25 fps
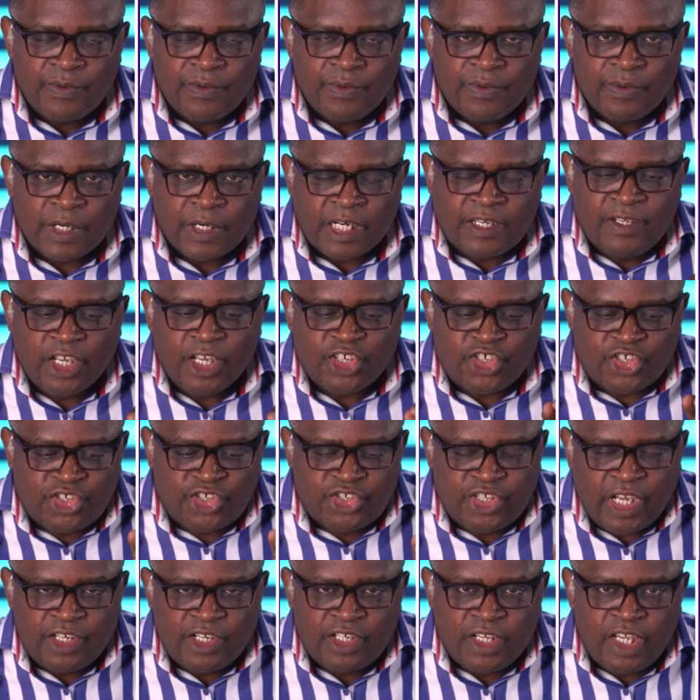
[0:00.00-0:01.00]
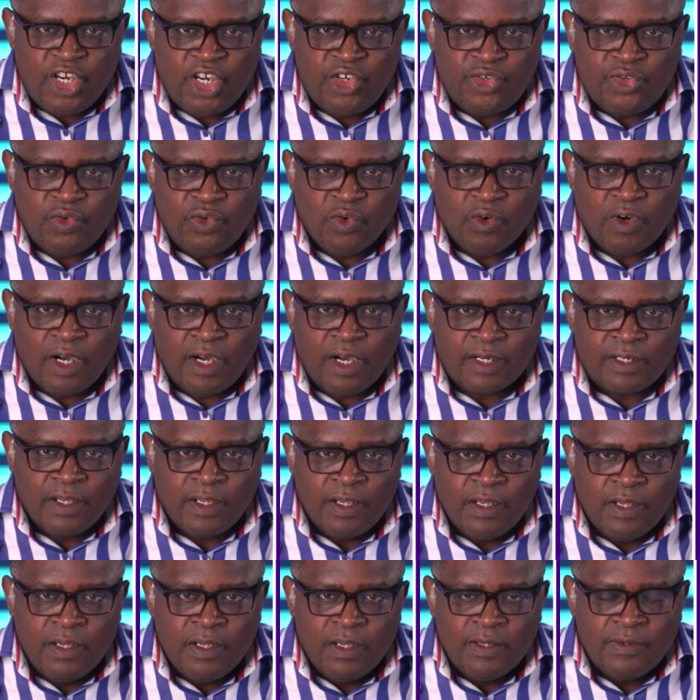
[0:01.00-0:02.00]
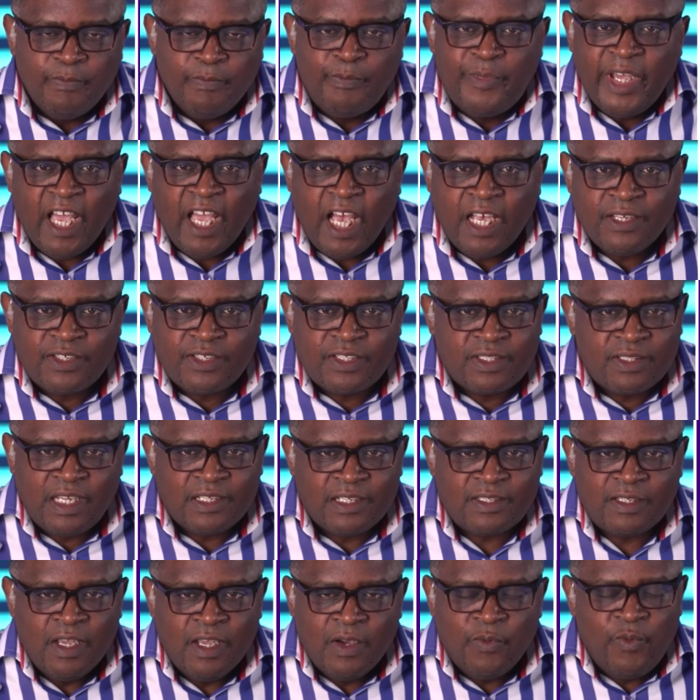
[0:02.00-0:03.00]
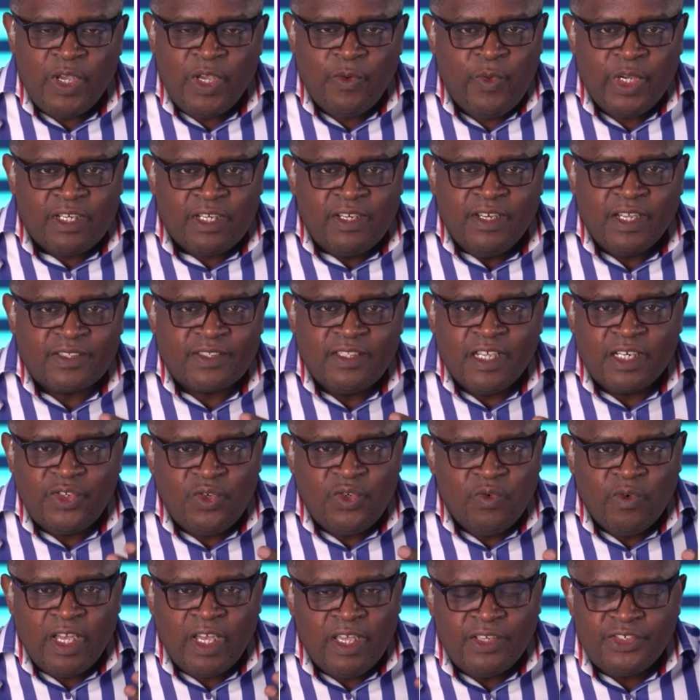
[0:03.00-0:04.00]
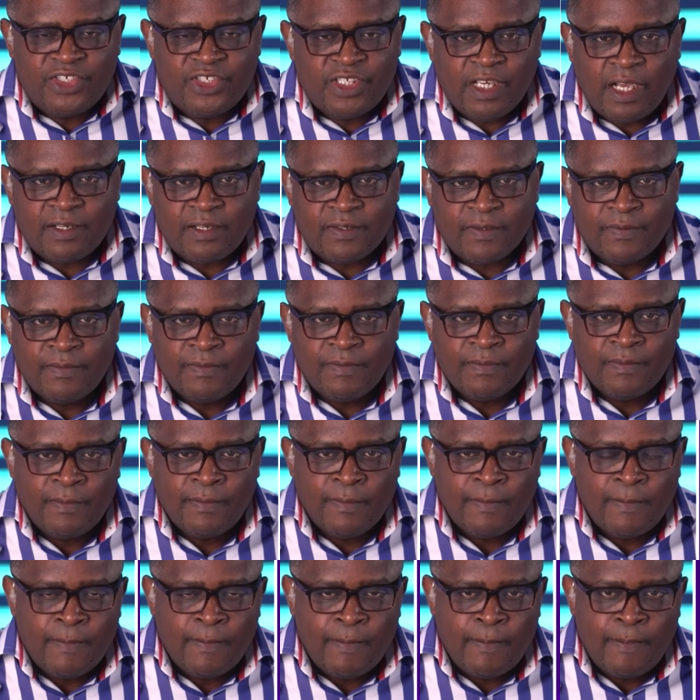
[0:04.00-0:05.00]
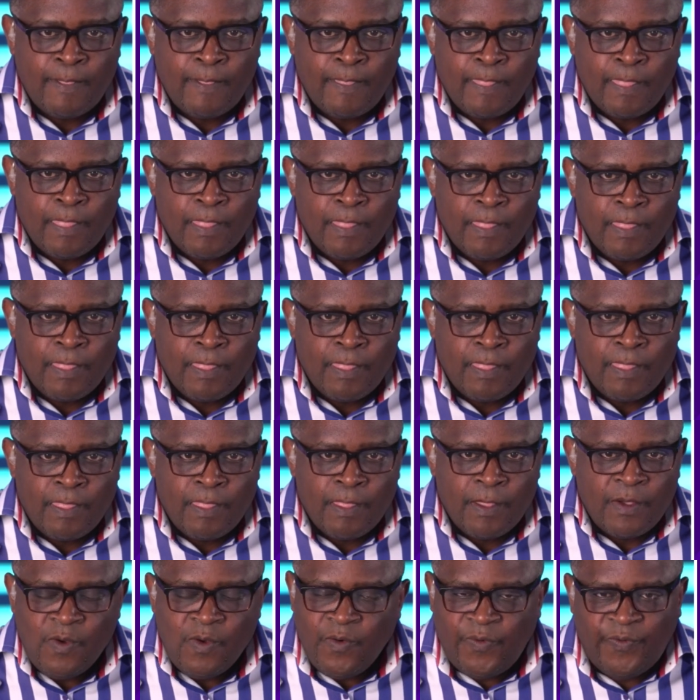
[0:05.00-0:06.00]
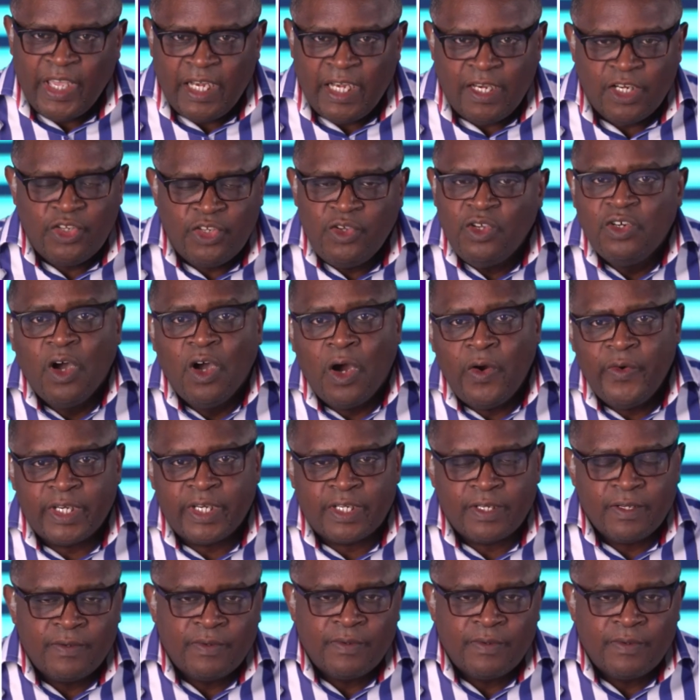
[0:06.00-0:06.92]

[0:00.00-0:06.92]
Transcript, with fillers: that he has sent into your heart, bears witness that you are his child. You feel it, you know it.